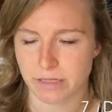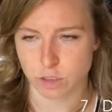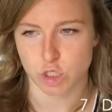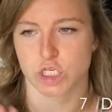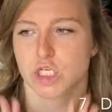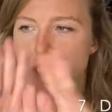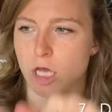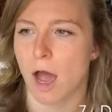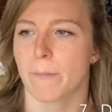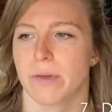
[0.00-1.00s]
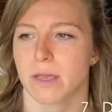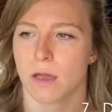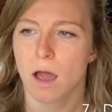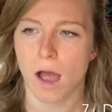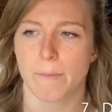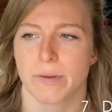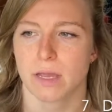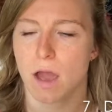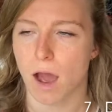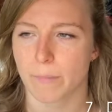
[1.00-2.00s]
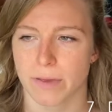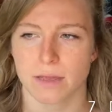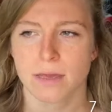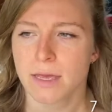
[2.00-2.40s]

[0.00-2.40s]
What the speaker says: So she's just hopping, hopping, hopping.